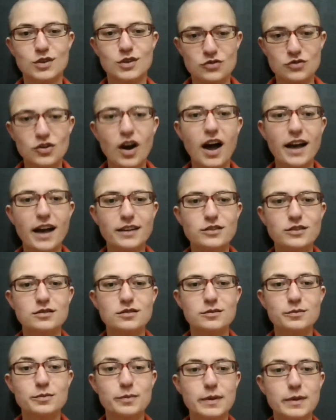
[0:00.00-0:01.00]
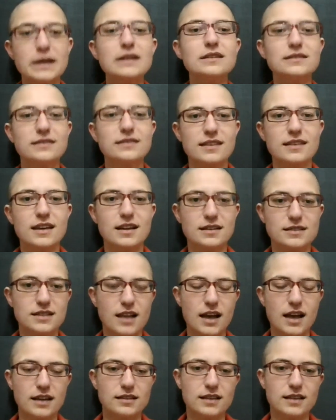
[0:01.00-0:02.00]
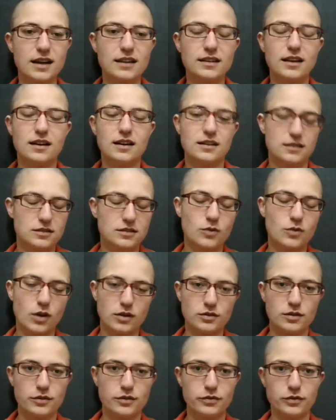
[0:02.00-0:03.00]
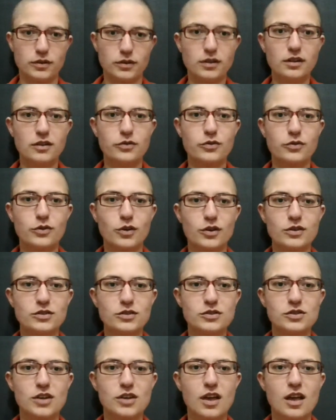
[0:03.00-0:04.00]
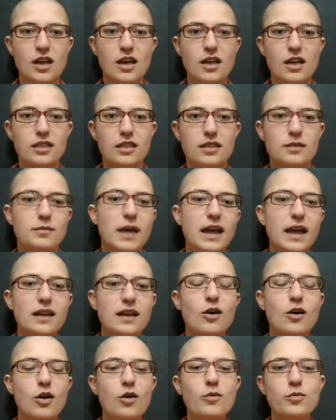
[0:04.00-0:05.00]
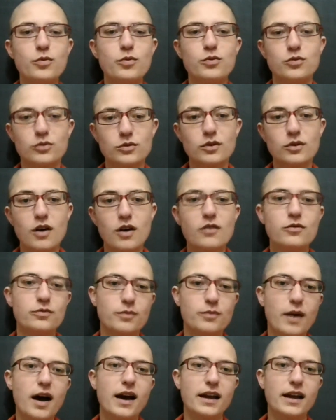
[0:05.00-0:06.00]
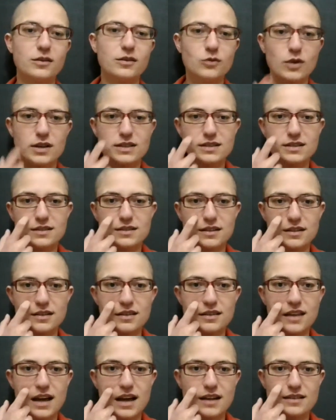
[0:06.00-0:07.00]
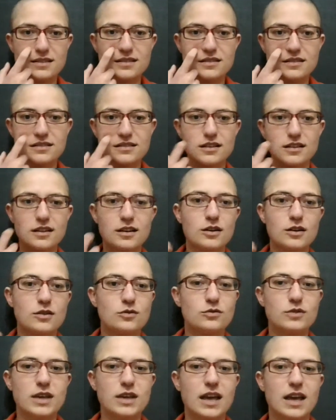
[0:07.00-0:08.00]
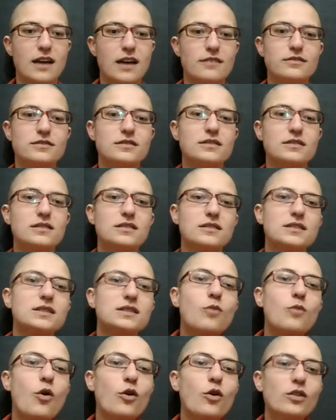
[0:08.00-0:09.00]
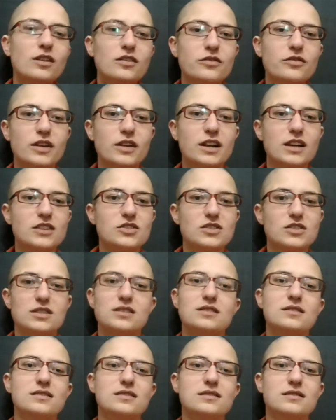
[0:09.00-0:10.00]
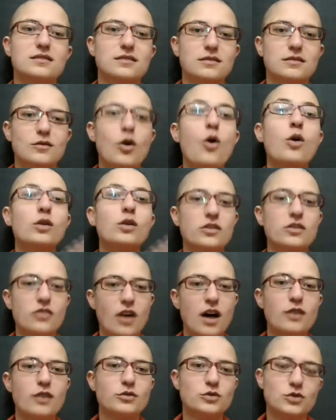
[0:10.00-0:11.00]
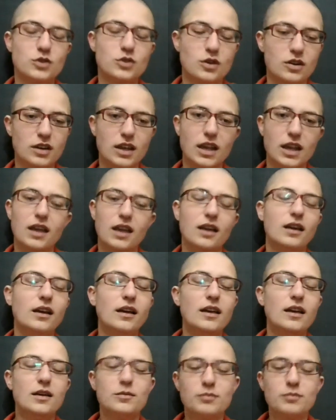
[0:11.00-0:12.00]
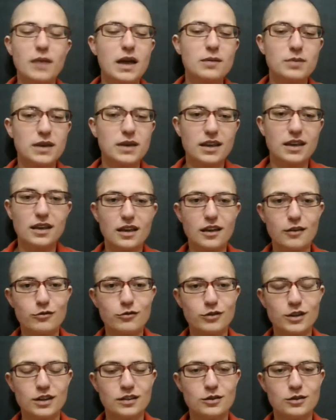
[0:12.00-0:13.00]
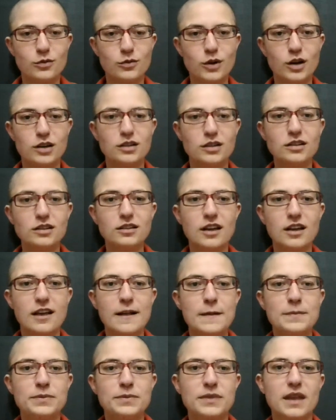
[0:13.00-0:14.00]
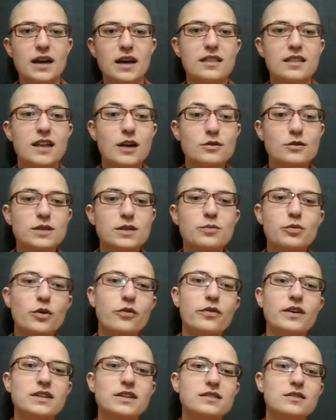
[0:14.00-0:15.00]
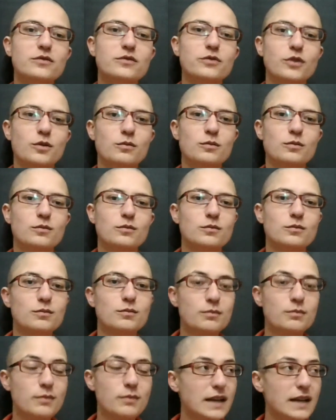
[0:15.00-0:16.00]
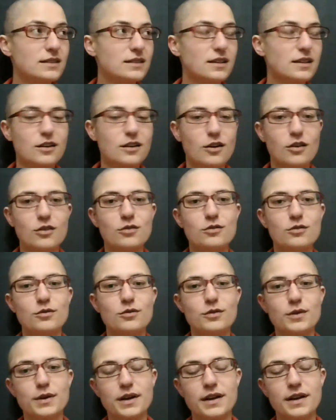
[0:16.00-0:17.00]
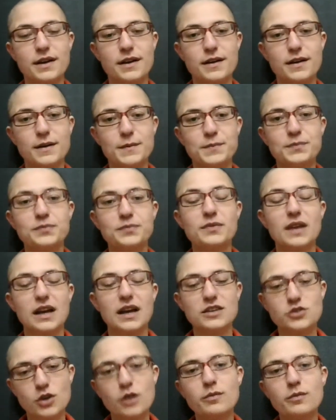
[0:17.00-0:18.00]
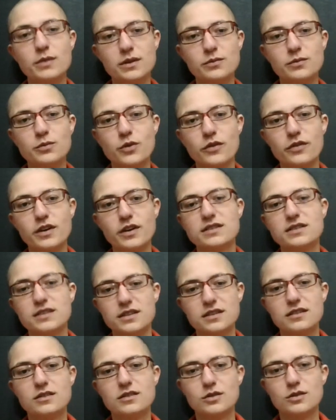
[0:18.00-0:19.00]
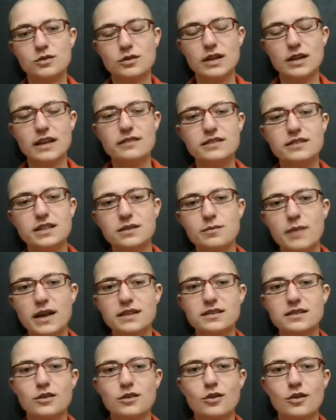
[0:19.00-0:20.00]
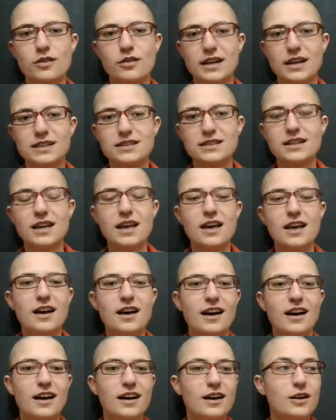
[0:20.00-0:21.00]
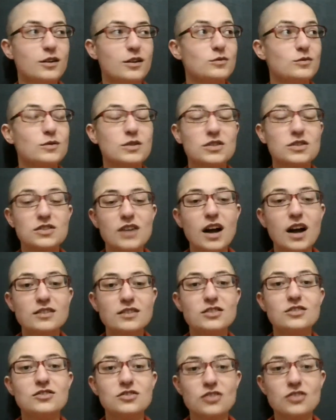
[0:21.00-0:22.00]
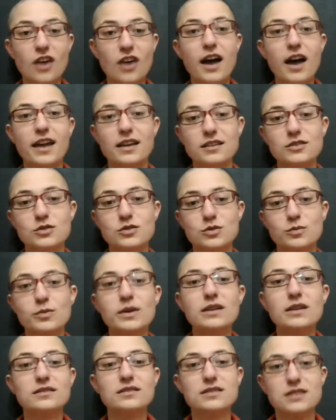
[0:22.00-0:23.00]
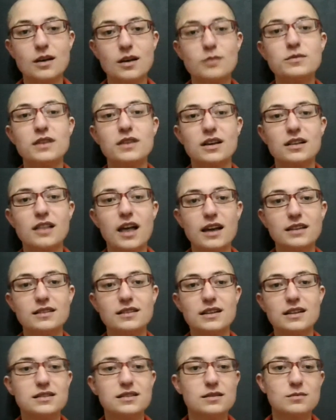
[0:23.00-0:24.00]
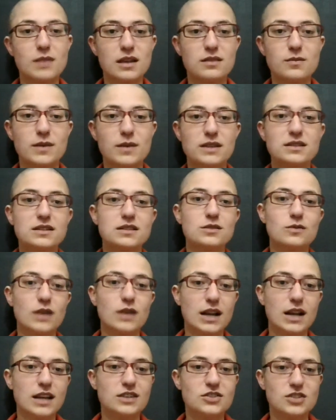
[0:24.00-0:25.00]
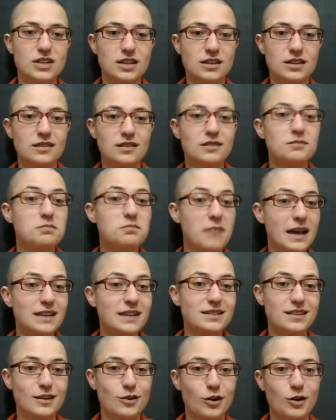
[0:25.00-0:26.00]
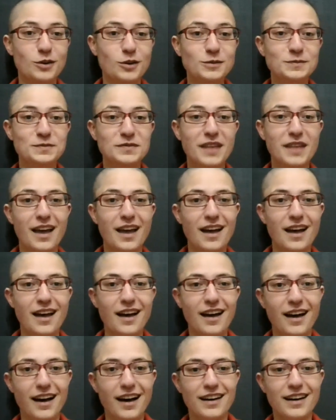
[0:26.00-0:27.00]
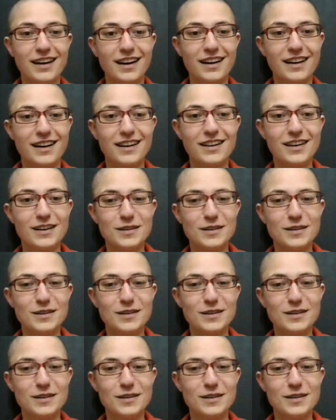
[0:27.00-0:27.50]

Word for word: try to build things like that, and it's wonderful, of course. The main hope of mine was that uh, we have smaller villages all around Turkey, maybe even in the world. Uh, there was a professor from Mexico um, a German professor who lives in Mexico that uh, started trying to build something like Nesin Mathematics Village in Mexico. Uh,